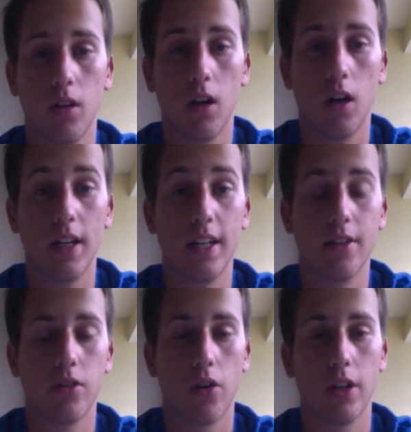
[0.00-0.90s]
It
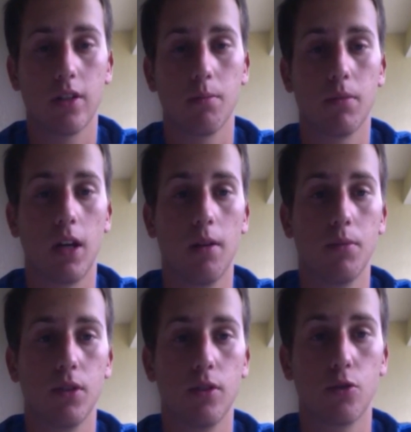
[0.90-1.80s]
is hard at sometimes,
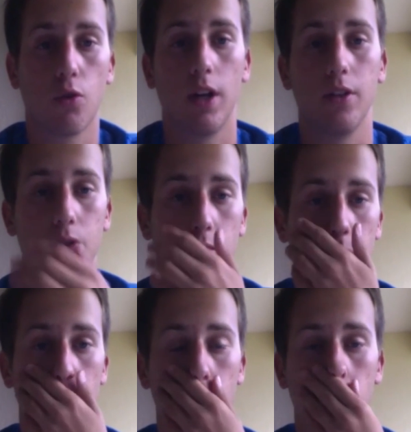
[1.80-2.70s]
trying
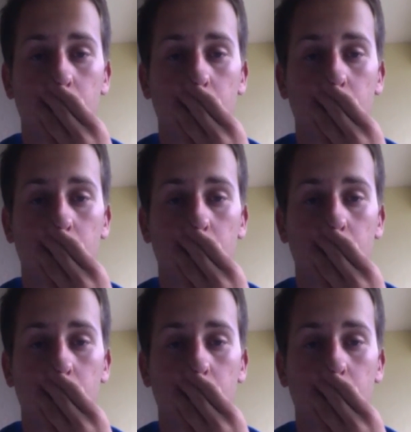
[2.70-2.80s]
to